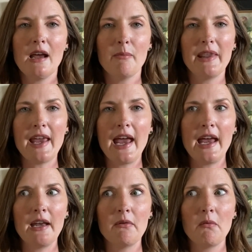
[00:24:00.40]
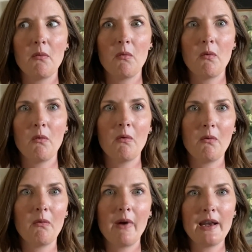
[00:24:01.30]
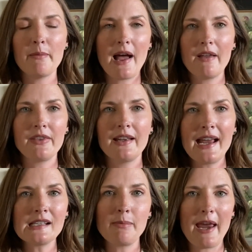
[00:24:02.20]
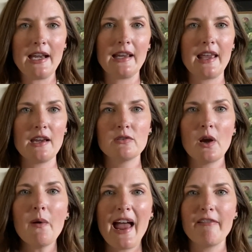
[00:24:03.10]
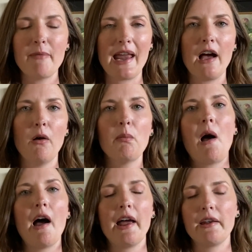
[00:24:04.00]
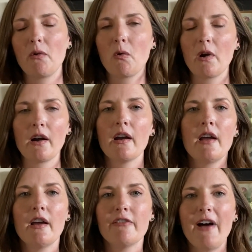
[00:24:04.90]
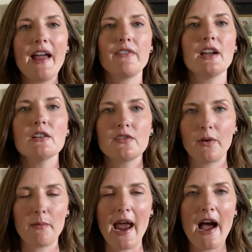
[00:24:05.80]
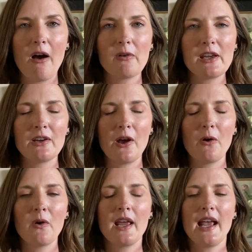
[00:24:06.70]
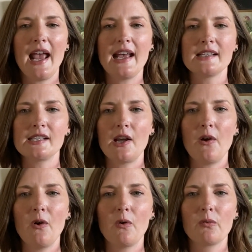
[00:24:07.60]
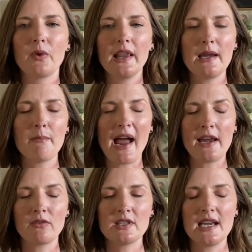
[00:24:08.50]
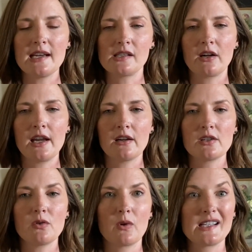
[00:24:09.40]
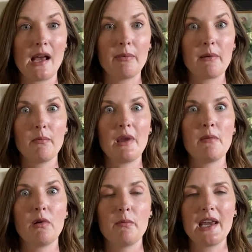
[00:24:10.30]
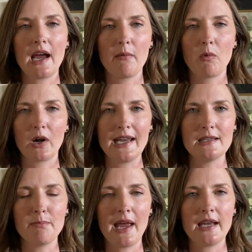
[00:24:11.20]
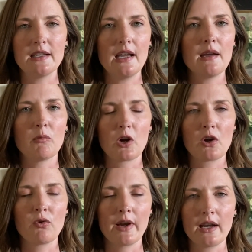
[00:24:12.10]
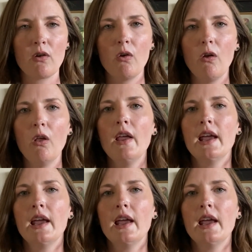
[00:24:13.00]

but then what about the next painting that you don't have my help on, or 5 years from now, And so really my critiques are geared towards helping people become more independent and more critical